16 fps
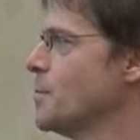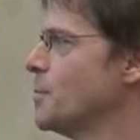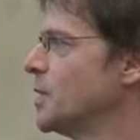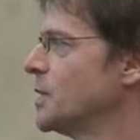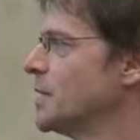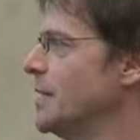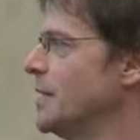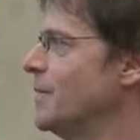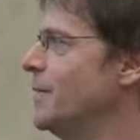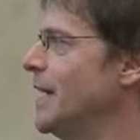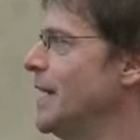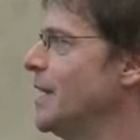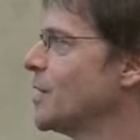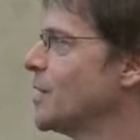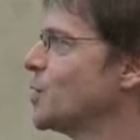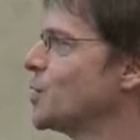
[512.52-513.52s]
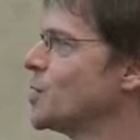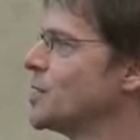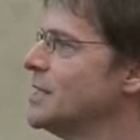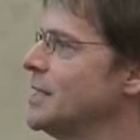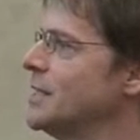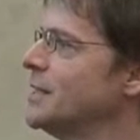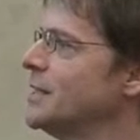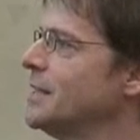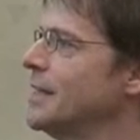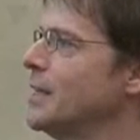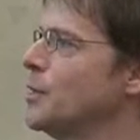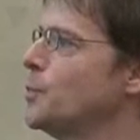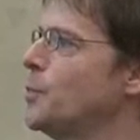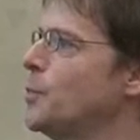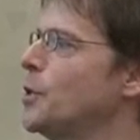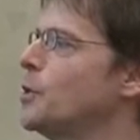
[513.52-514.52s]
but a well-considered
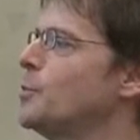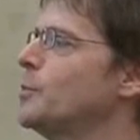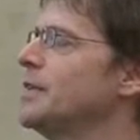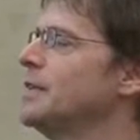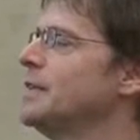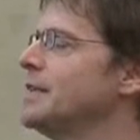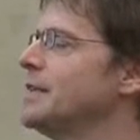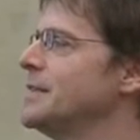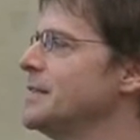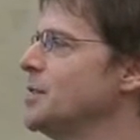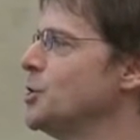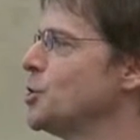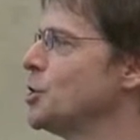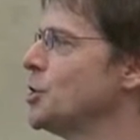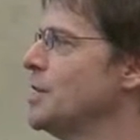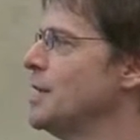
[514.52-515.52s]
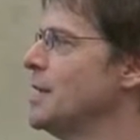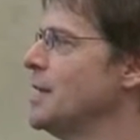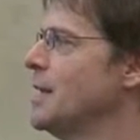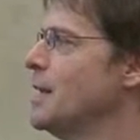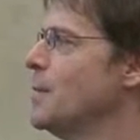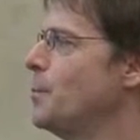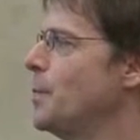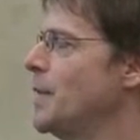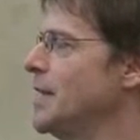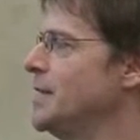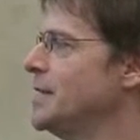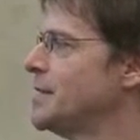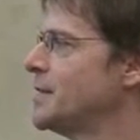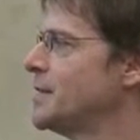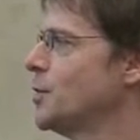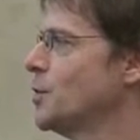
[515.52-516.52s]
and permanent decision
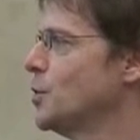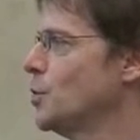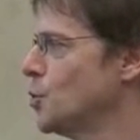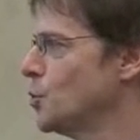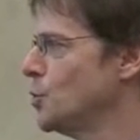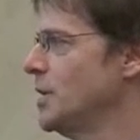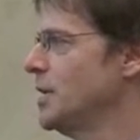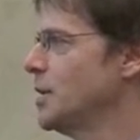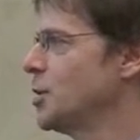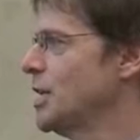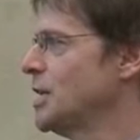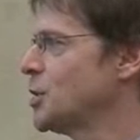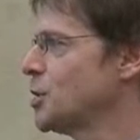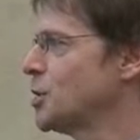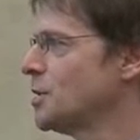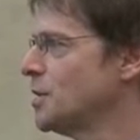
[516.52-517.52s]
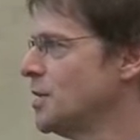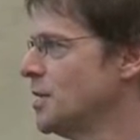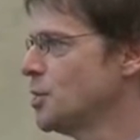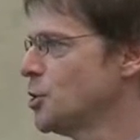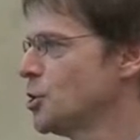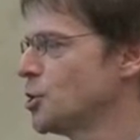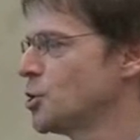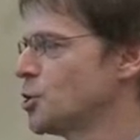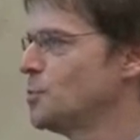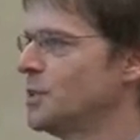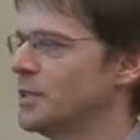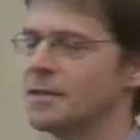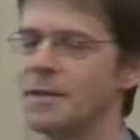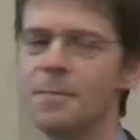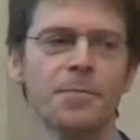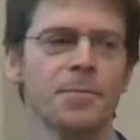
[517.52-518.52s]
based on rational
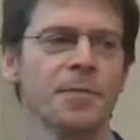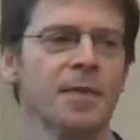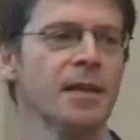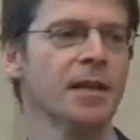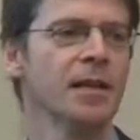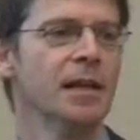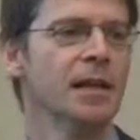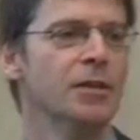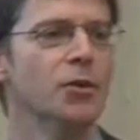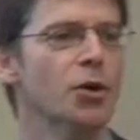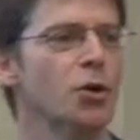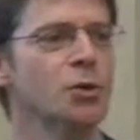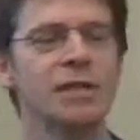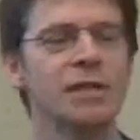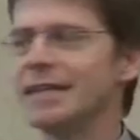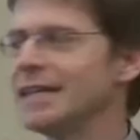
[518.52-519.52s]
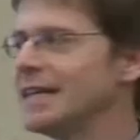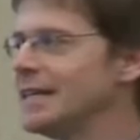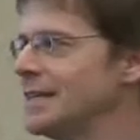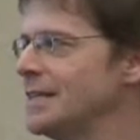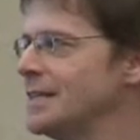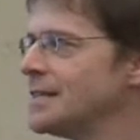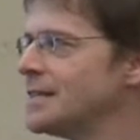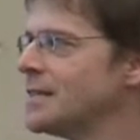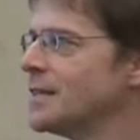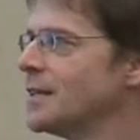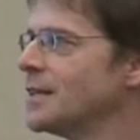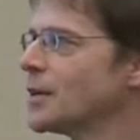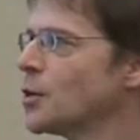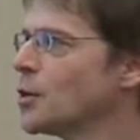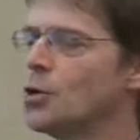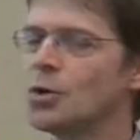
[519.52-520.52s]
judgment. Note that this
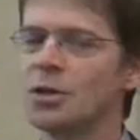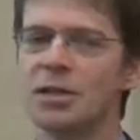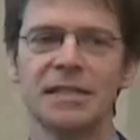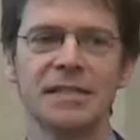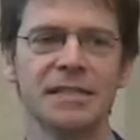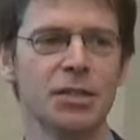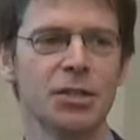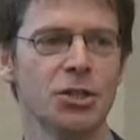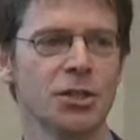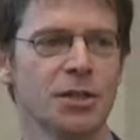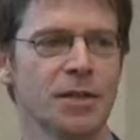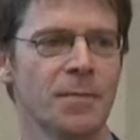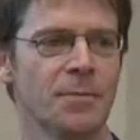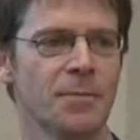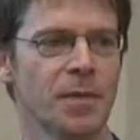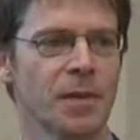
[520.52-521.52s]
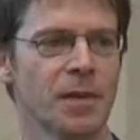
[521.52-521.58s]
court decision